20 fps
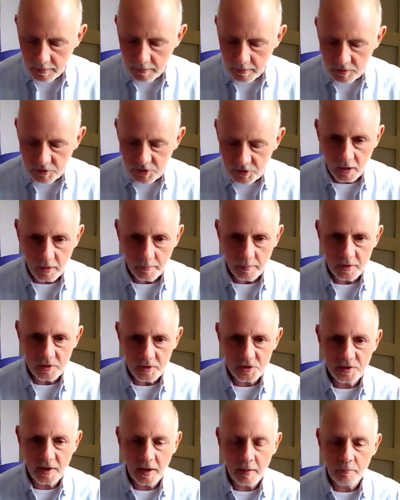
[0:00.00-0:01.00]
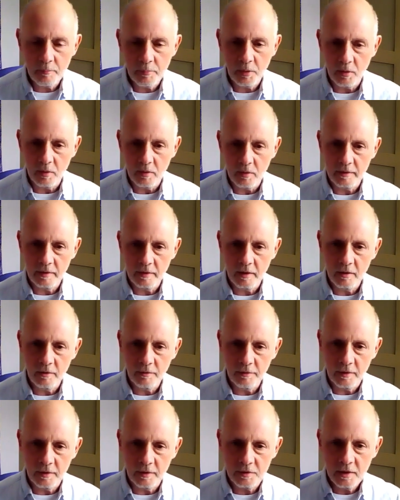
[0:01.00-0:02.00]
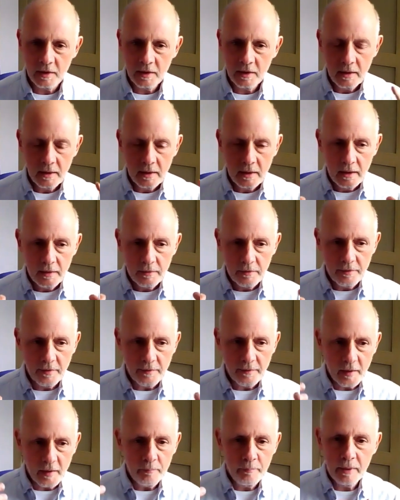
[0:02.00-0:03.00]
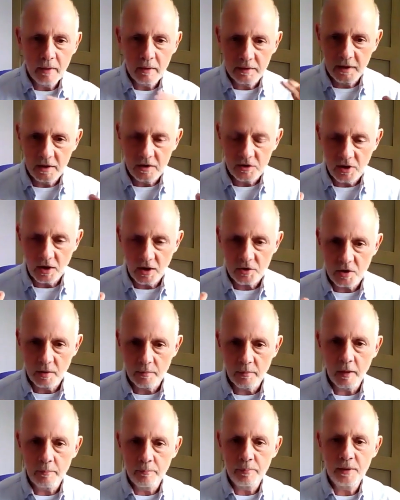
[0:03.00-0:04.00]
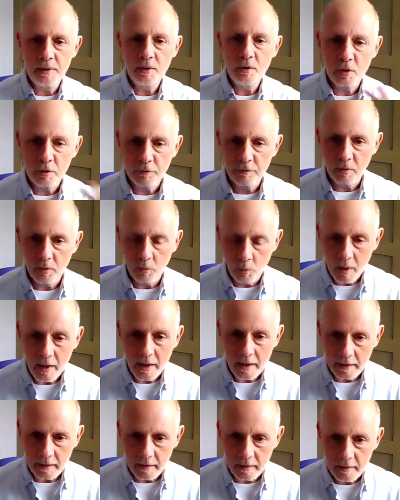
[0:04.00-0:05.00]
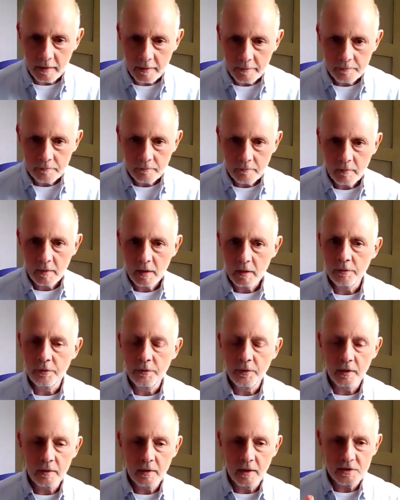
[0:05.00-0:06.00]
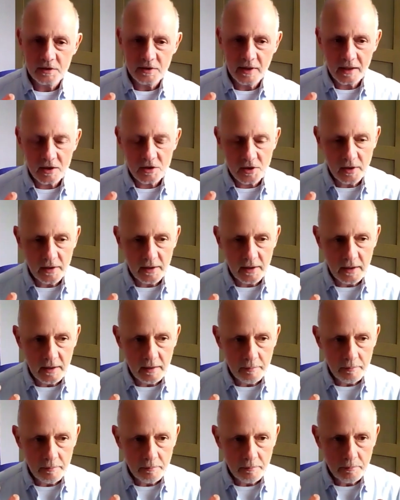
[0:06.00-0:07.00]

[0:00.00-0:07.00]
Solomon's Temple, you know, that they're built in such a beautiful way that it's actually